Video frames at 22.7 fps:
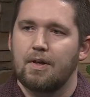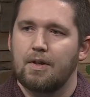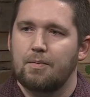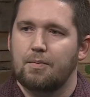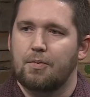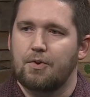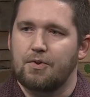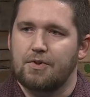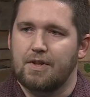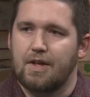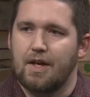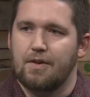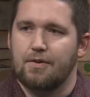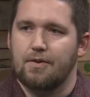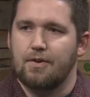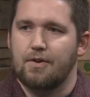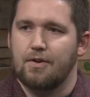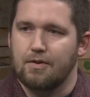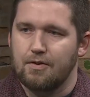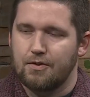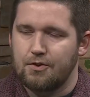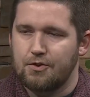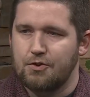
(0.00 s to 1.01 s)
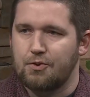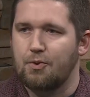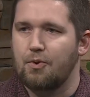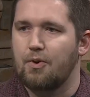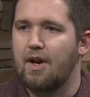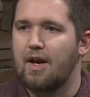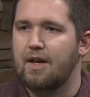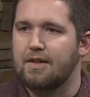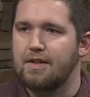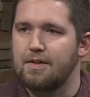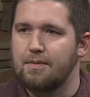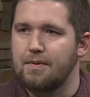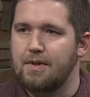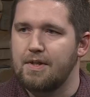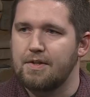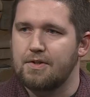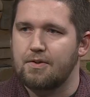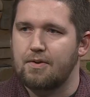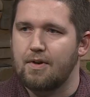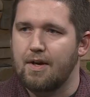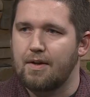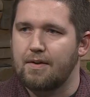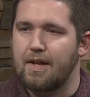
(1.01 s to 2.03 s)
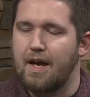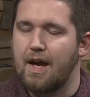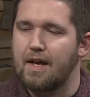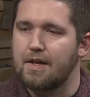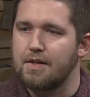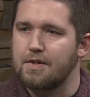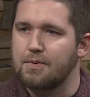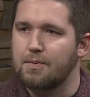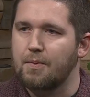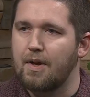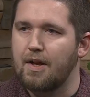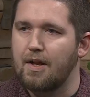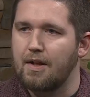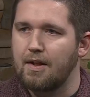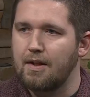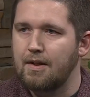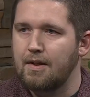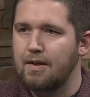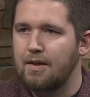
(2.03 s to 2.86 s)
put together tour activities around that as well.